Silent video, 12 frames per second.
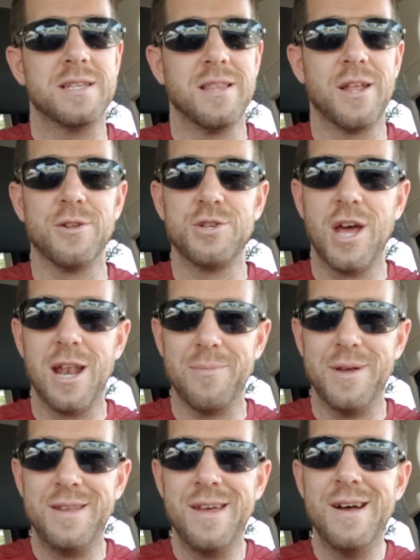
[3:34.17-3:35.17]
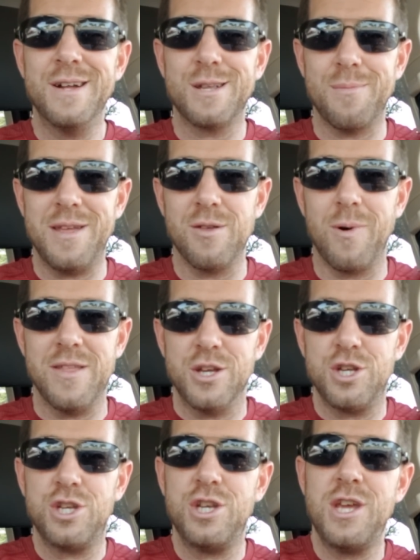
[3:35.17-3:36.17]
a little gentleman to be the way
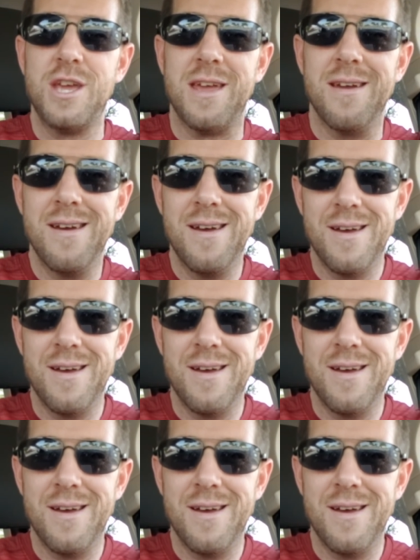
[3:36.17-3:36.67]
that she